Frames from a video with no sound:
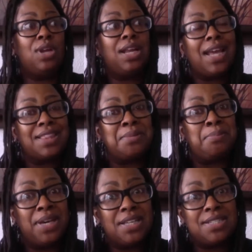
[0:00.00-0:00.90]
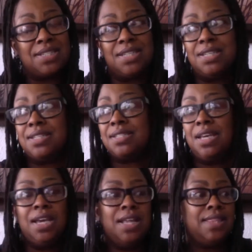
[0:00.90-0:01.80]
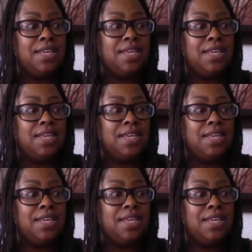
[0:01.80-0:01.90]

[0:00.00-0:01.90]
The one I like the best is